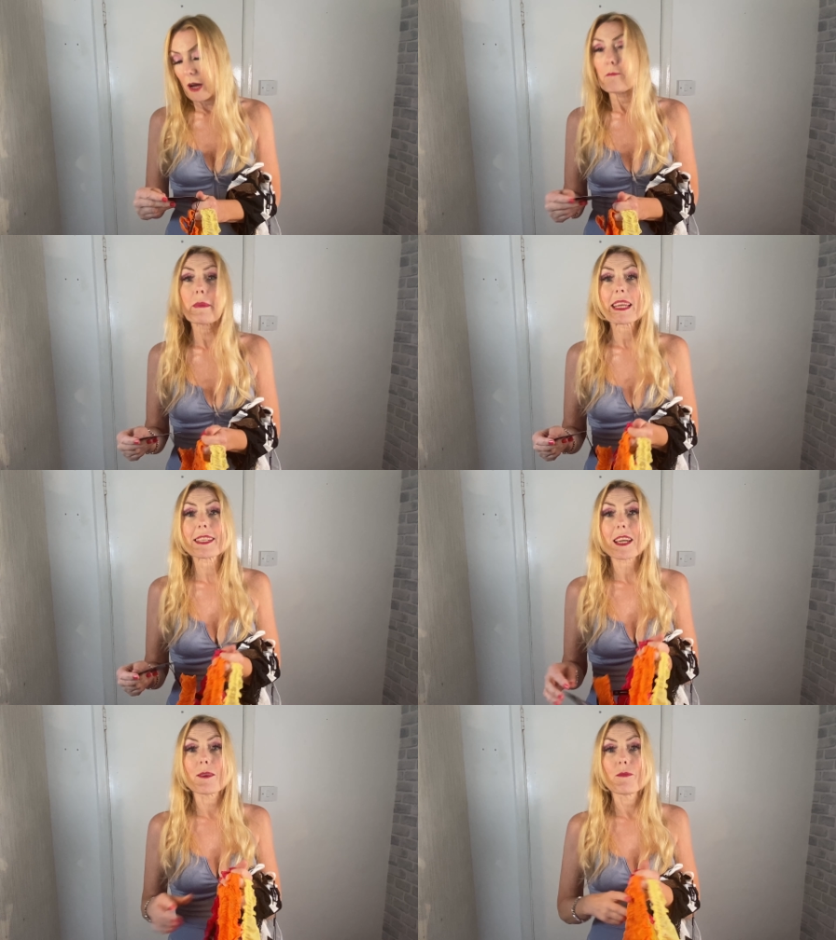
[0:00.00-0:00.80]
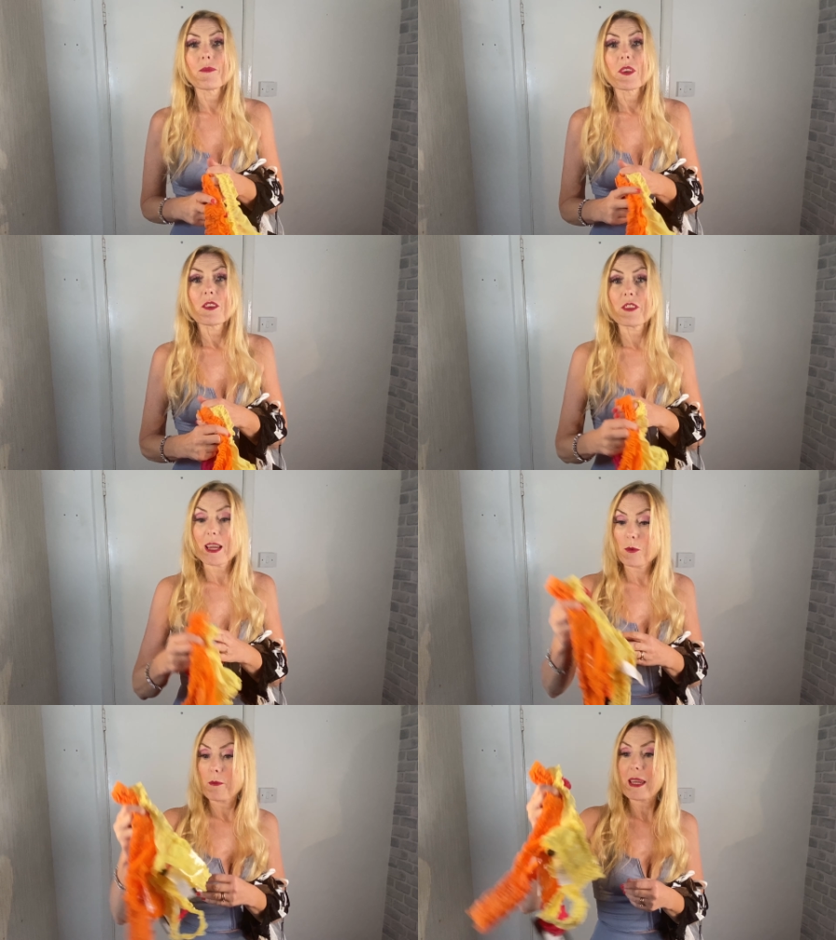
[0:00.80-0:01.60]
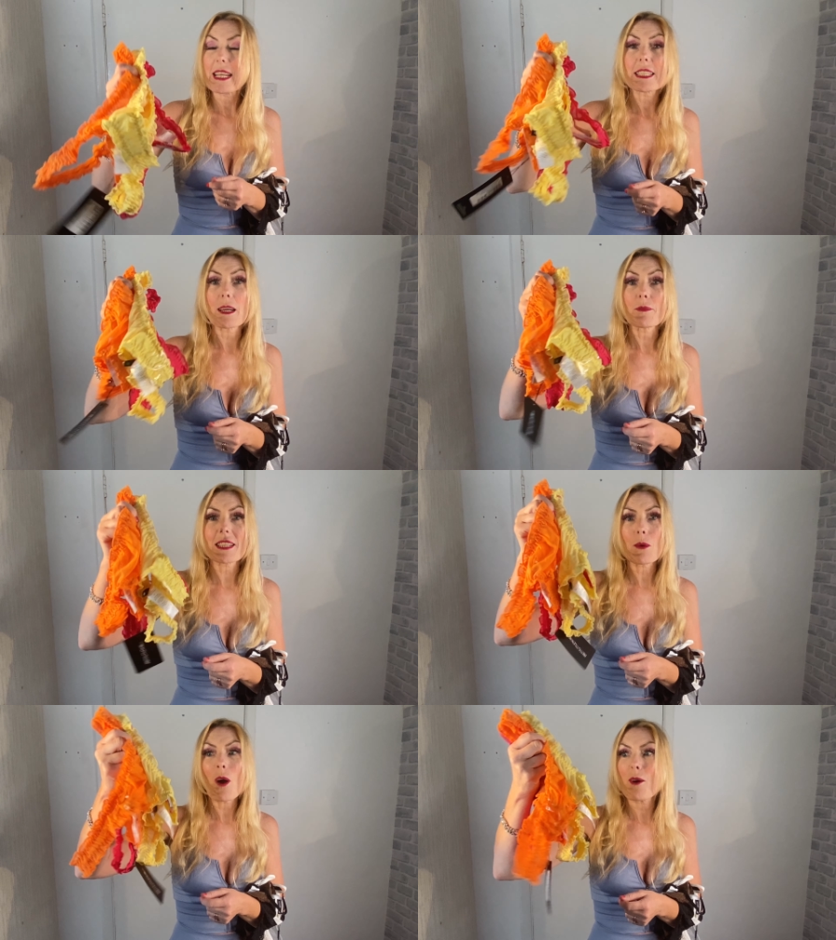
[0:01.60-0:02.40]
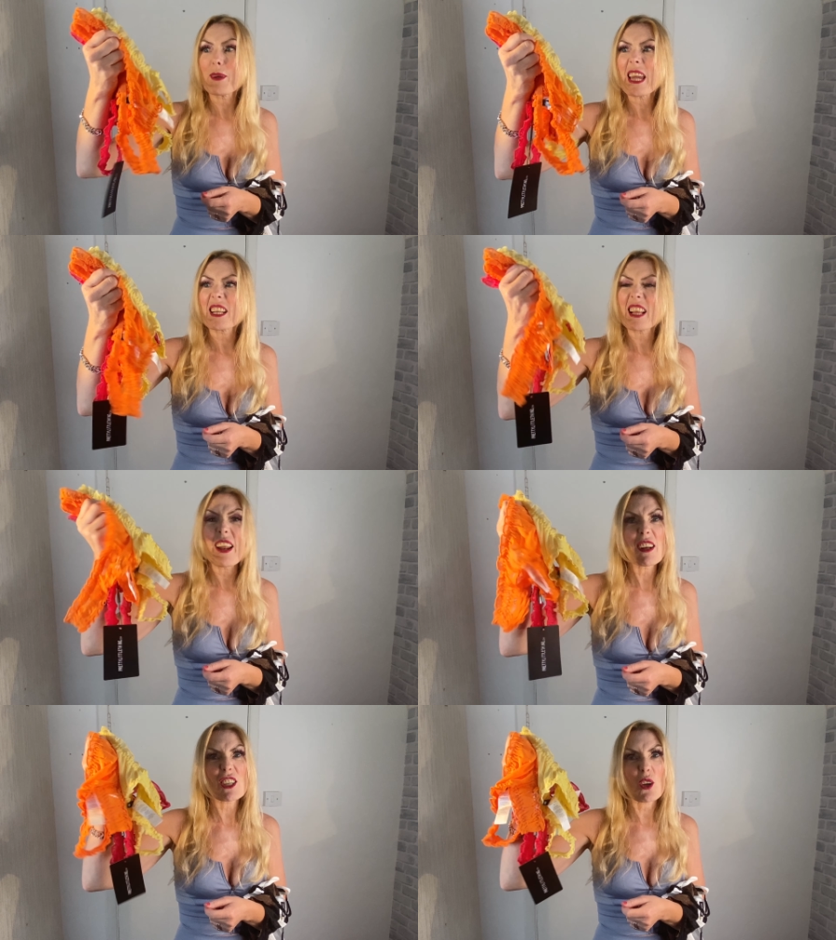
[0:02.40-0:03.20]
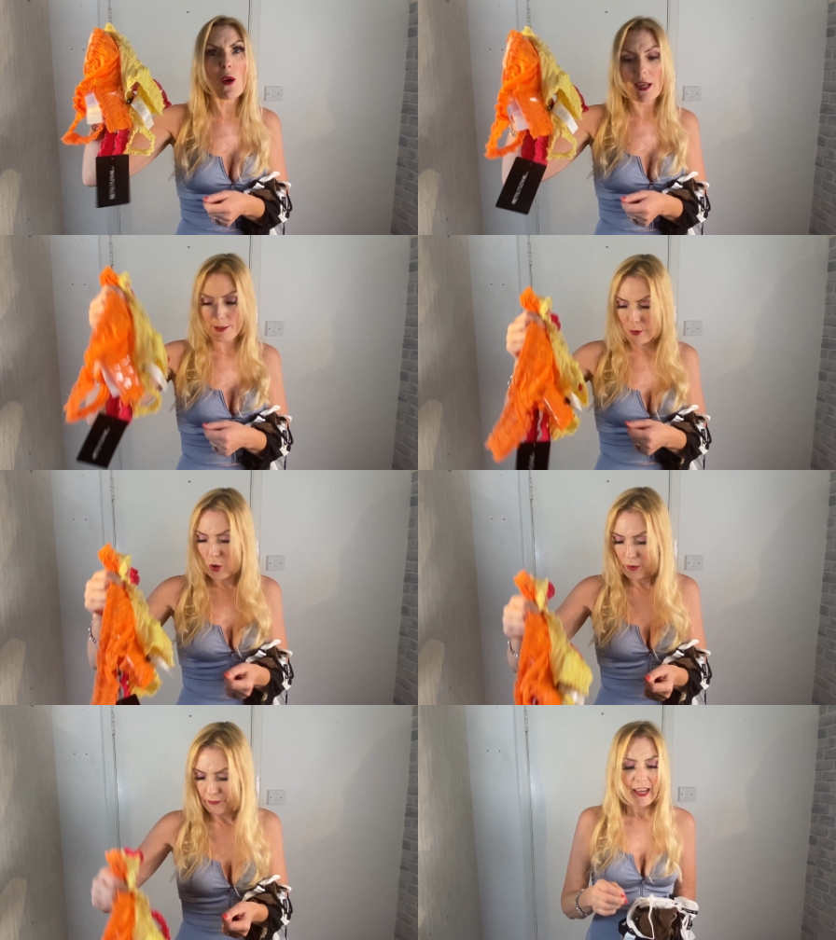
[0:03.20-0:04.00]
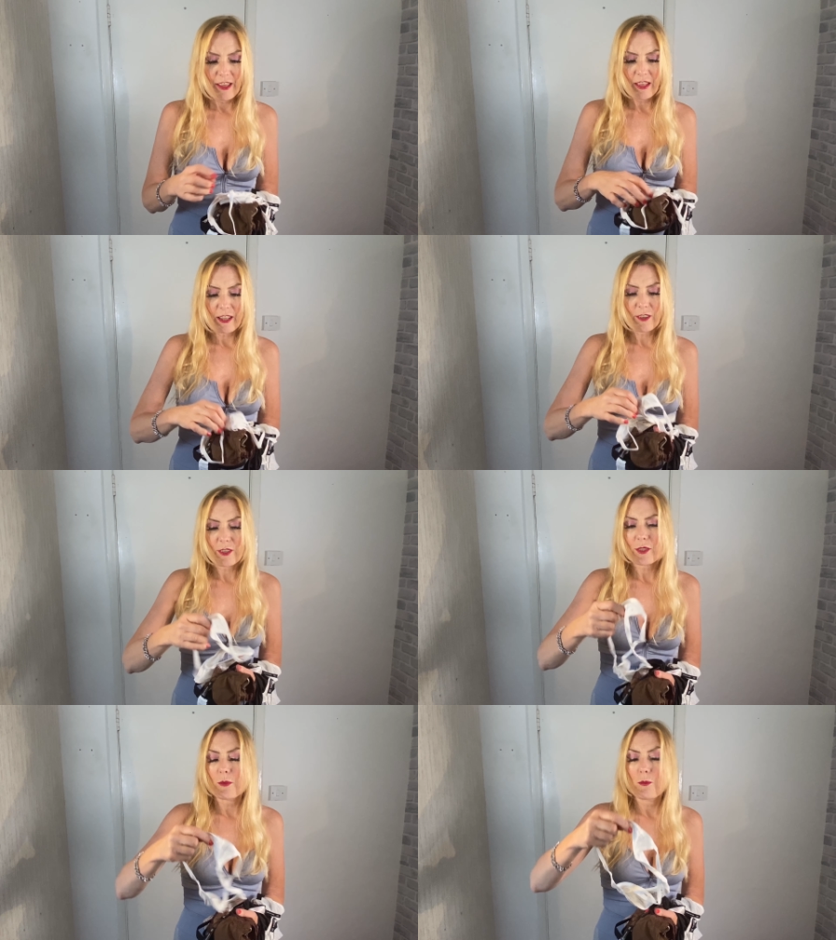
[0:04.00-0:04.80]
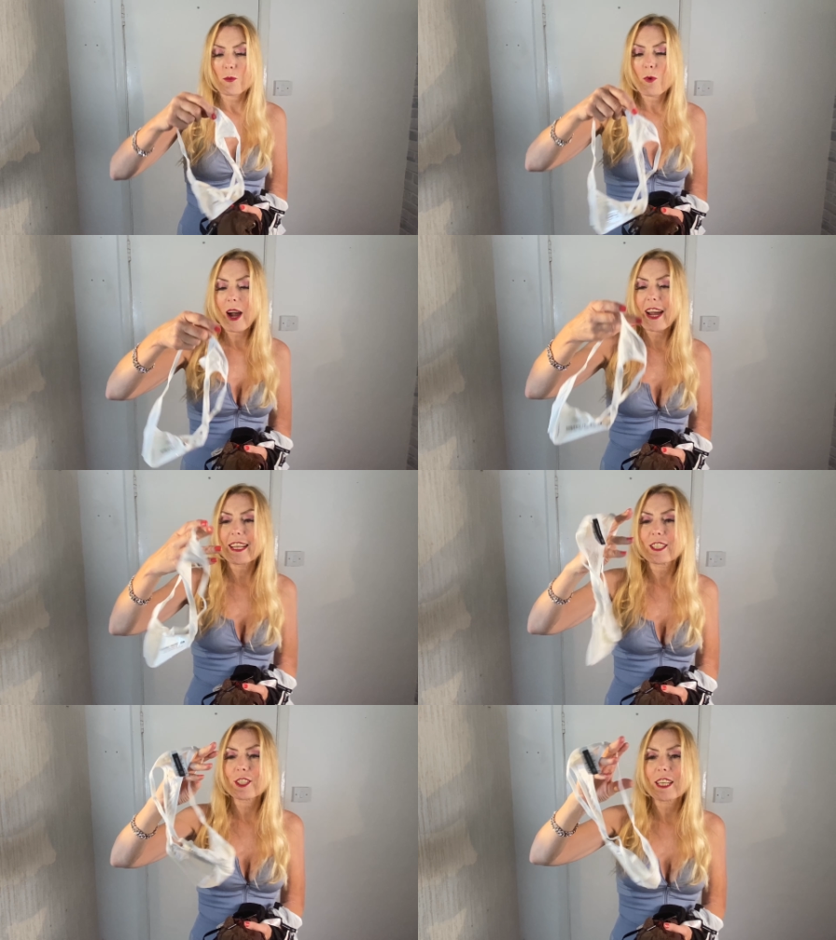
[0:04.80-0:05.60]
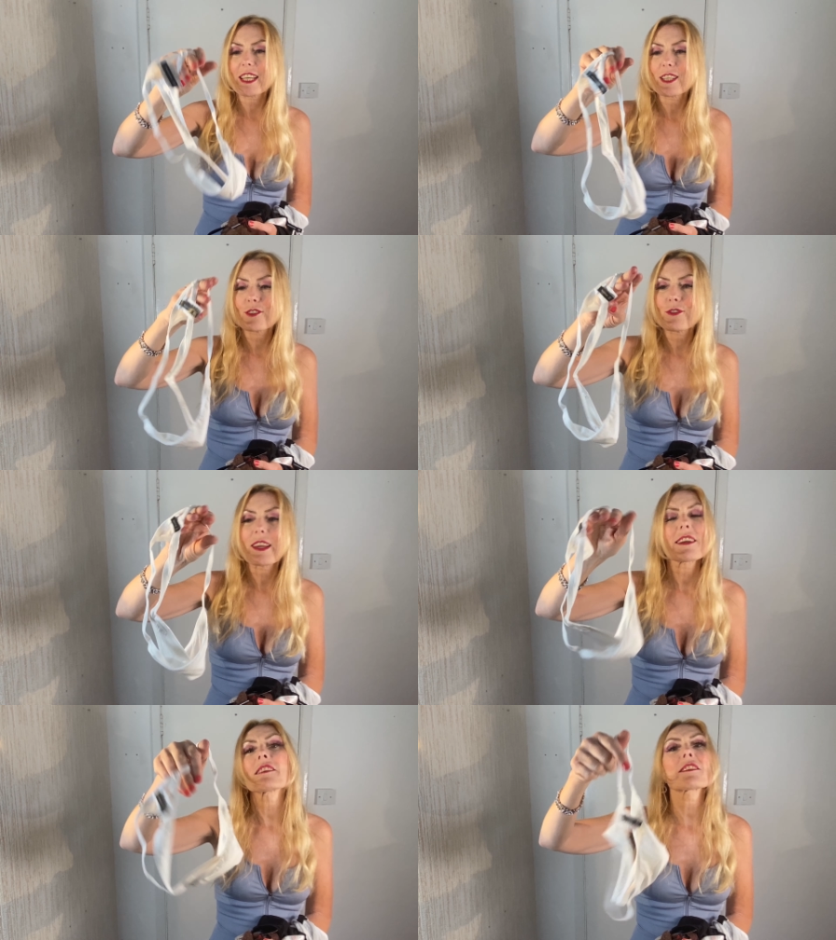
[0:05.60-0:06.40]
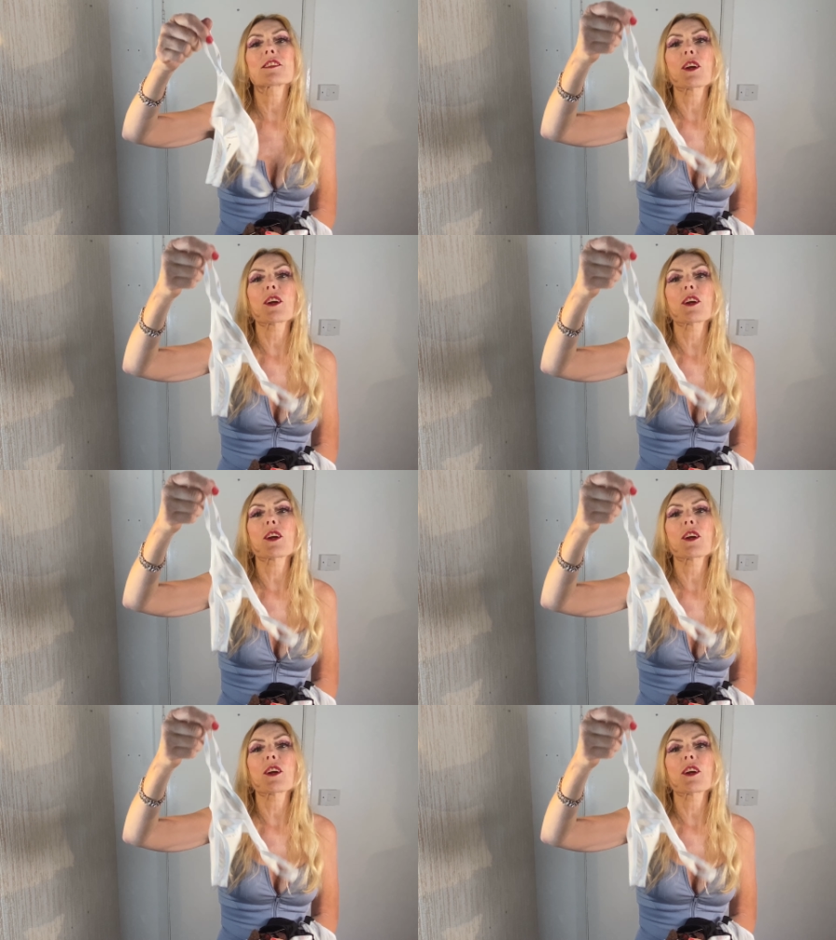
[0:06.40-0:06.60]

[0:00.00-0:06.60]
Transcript: Medium. They were medium, see what I mean? They're actually quite small. And then I got some white G-strings.